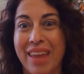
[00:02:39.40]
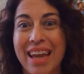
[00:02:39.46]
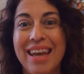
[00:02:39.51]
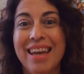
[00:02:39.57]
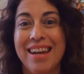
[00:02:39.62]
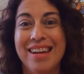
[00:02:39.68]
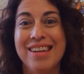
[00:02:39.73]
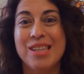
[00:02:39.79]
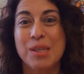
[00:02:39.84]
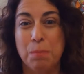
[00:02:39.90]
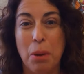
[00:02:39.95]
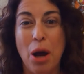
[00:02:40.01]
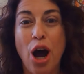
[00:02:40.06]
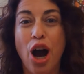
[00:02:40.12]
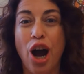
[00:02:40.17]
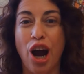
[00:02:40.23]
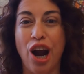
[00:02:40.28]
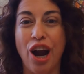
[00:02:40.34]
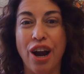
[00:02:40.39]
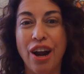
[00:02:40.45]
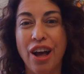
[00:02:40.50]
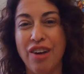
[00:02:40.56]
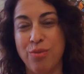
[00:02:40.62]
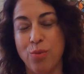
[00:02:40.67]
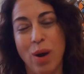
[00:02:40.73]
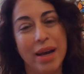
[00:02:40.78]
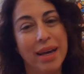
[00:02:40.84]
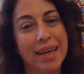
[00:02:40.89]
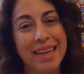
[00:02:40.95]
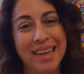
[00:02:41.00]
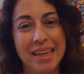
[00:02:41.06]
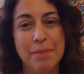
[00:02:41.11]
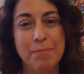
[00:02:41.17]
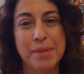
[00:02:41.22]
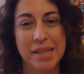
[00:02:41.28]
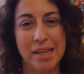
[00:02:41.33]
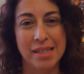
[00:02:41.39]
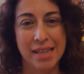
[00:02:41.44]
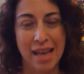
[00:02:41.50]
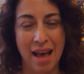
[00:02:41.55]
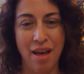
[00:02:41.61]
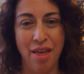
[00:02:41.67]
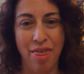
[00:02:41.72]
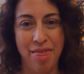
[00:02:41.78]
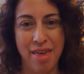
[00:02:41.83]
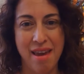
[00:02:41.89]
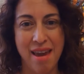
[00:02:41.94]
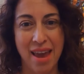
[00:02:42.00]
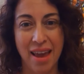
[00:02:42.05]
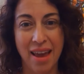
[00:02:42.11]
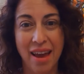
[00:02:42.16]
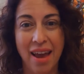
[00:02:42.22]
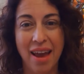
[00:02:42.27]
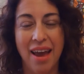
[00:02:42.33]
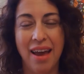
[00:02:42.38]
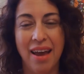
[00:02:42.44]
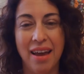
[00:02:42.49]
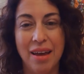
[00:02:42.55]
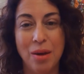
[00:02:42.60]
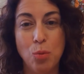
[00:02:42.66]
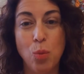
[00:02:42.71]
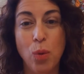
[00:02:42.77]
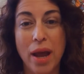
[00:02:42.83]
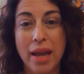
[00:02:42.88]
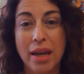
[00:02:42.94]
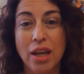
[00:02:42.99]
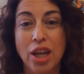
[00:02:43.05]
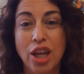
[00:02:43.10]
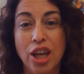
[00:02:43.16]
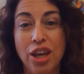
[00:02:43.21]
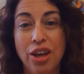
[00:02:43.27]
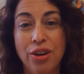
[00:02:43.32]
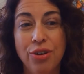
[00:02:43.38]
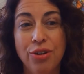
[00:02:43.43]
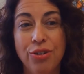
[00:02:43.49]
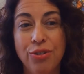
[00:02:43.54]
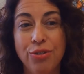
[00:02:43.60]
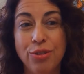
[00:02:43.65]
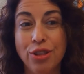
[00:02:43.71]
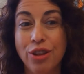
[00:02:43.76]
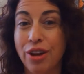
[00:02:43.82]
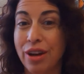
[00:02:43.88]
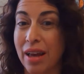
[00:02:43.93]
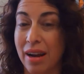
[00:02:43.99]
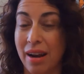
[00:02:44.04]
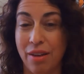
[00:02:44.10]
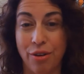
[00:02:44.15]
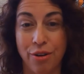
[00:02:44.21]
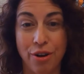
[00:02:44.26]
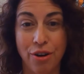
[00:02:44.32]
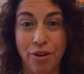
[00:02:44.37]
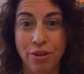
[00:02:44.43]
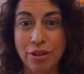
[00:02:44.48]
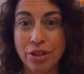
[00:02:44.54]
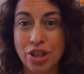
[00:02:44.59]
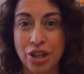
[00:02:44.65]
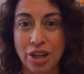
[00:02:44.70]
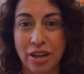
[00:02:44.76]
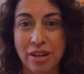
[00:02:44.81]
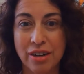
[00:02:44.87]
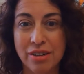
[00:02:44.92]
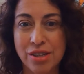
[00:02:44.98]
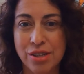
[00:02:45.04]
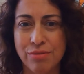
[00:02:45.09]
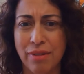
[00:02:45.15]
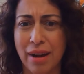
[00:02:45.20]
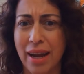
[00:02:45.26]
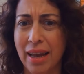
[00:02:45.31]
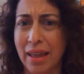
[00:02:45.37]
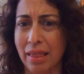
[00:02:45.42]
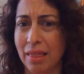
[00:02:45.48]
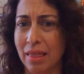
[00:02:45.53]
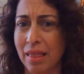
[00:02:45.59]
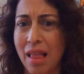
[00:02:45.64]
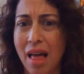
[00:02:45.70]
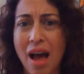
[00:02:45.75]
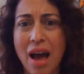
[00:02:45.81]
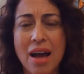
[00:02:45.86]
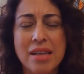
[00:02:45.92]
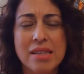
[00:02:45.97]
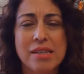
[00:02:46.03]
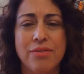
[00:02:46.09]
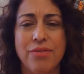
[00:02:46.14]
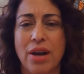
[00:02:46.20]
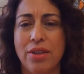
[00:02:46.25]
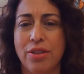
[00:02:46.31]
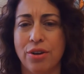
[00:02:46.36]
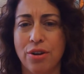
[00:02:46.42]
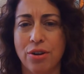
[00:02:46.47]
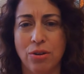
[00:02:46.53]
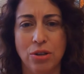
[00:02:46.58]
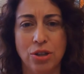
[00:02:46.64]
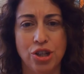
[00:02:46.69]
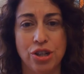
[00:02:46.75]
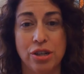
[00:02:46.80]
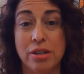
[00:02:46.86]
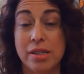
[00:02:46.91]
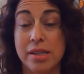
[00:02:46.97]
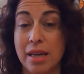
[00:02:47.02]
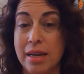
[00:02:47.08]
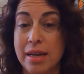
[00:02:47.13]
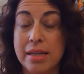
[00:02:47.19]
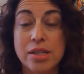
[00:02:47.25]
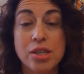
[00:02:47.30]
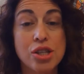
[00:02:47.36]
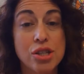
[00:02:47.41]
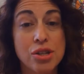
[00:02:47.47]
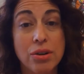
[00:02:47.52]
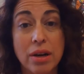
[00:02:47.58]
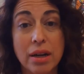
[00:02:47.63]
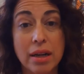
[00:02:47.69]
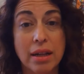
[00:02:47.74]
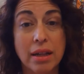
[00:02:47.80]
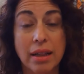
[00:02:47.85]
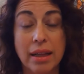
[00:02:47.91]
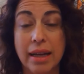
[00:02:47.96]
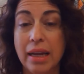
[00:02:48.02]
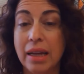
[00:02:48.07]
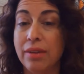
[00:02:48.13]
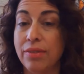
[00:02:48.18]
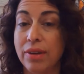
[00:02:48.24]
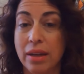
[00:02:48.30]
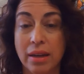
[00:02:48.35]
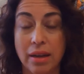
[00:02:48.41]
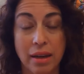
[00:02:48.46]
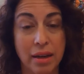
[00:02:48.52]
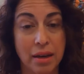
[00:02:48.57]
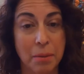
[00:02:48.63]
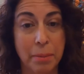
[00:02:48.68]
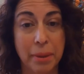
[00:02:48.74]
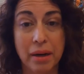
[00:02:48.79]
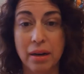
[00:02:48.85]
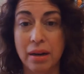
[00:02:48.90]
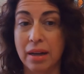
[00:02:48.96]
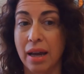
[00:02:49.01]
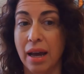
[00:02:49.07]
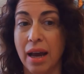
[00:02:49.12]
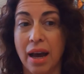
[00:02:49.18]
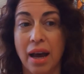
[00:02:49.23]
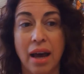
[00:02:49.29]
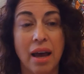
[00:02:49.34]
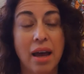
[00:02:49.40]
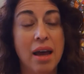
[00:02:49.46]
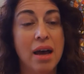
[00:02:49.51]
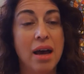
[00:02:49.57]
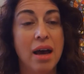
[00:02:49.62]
it is part of what keeps us healthy. And when you look at other cultures, right, lots of other cultures, and historically, even in America,